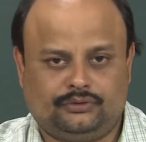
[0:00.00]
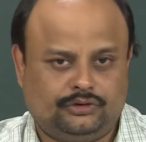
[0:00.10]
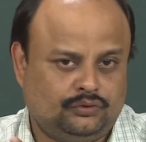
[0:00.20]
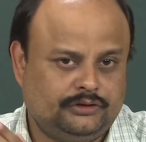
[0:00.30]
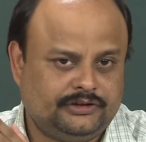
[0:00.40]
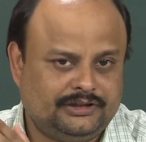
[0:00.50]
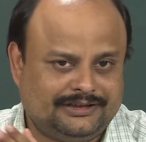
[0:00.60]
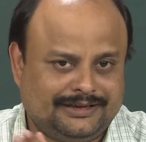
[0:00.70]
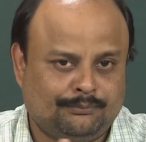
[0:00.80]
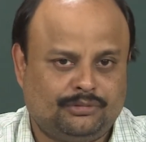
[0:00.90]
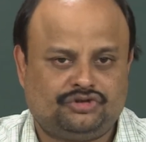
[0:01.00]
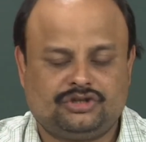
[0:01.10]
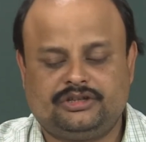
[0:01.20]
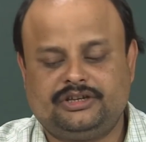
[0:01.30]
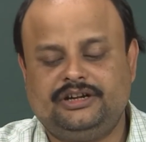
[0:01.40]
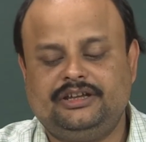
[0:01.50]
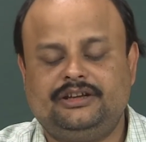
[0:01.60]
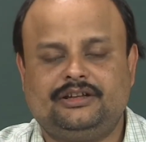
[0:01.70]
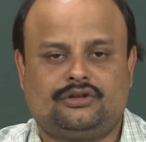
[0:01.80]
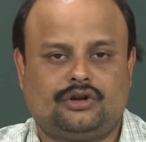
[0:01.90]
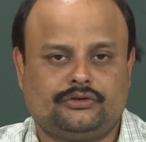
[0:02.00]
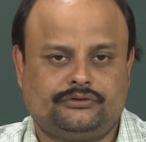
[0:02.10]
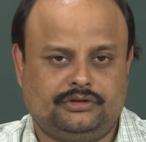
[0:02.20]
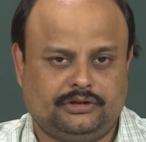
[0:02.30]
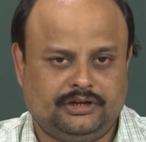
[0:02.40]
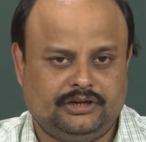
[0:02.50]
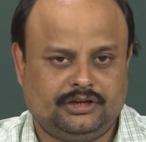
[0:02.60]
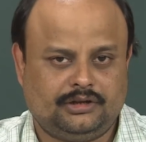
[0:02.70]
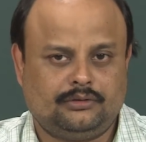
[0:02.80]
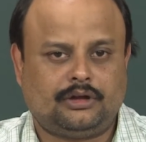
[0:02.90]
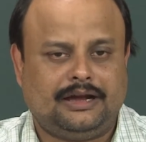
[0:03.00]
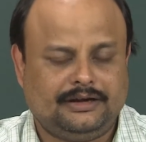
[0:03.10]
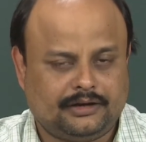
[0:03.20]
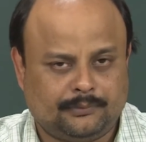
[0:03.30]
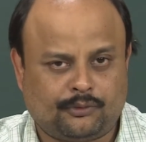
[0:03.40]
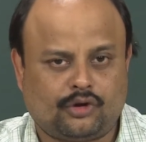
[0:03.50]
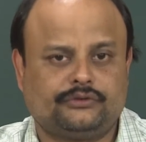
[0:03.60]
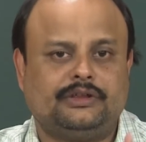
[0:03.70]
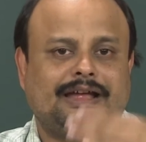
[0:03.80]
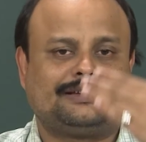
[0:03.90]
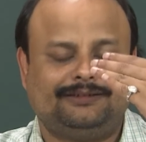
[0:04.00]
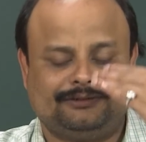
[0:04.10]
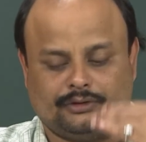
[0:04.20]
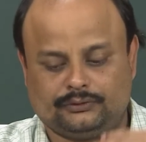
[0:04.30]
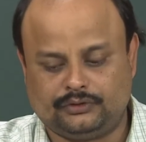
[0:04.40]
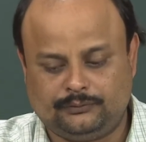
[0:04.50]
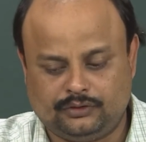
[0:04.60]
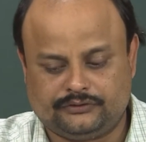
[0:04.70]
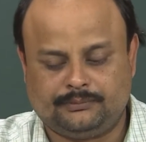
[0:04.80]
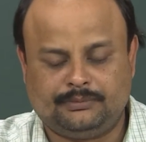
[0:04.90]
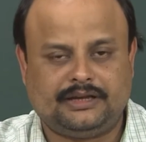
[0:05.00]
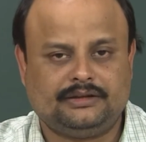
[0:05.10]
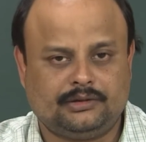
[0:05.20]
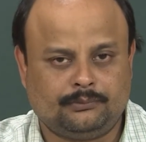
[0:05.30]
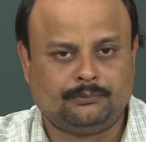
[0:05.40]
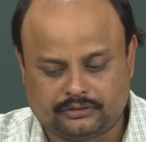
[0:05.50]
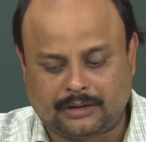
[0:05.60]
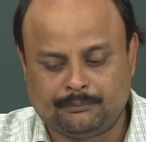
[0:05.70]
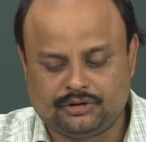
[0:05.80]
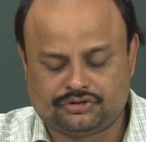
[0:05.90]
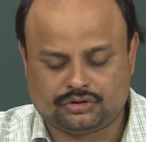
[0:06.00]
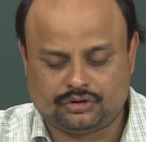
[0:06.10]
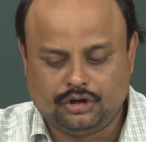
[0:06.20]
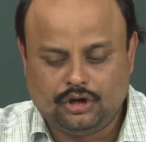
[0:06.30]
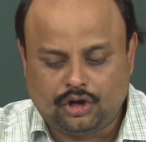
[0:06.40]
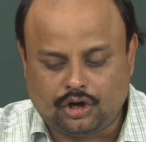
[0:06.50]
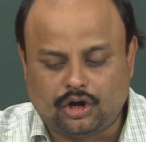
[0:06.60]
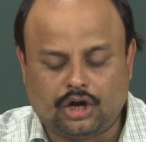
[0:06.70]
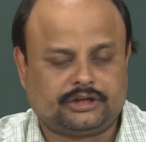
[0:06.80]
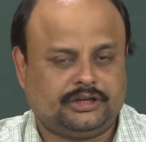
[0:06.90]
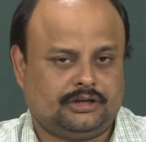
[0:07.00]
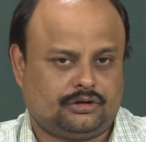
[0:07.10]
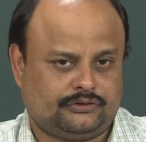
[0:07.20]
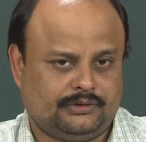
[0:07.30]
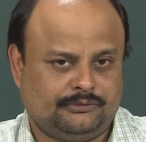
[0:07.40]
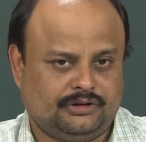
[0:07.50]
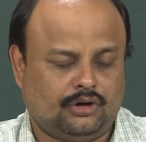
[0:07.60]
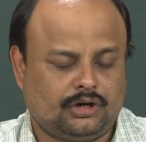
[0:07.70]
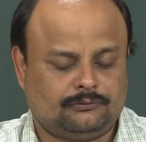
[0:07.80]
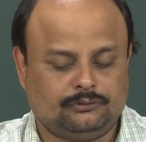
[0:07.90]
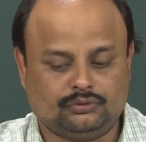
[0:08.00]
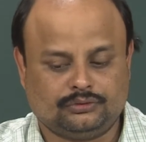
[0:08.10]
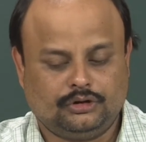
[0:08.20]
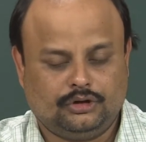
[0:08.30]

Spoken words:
So, you will see the temperature gradient across the radial and across the axis also if you are supplying the temperature or hot air or something, hot fluid.